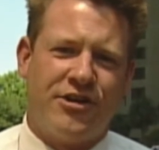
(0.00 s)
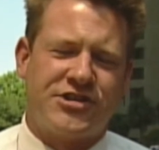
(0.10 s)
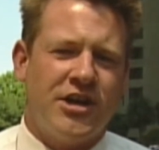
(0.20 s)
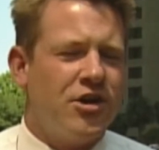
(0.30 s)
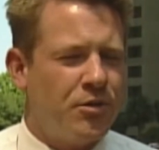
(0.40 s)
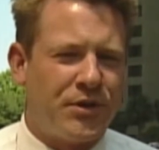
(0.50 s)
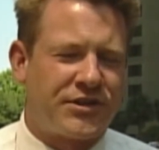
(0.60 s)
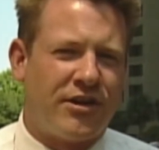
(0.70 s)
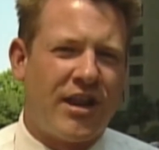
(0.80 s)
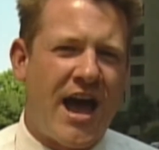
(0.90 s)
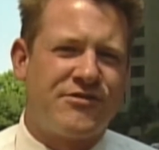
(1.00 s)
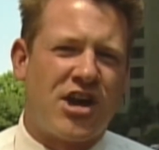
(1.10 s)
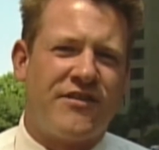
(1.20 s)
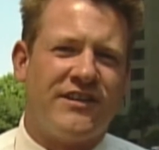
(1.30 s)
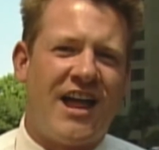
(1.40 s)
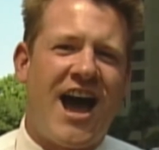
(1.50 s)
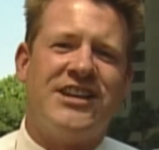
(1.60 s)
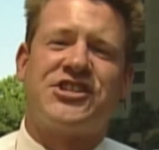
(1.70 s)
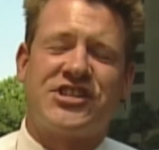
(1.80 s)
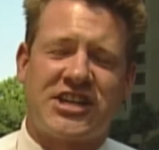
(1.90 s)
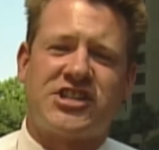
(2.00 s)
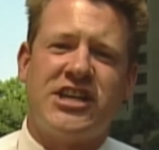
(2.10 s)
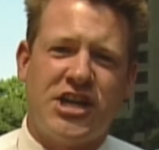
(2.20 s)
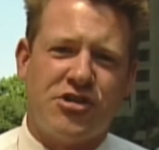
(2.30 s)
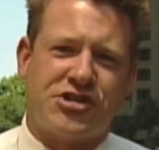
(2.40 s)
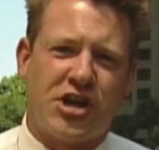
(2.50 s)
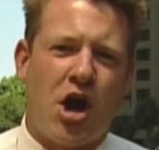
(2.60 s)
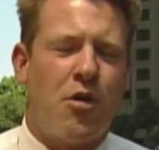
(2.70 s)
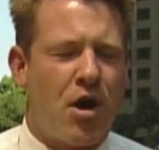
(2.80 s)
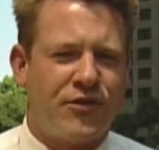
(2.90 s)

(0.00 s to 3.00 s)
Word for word: who put their lives on the line 60 years ago over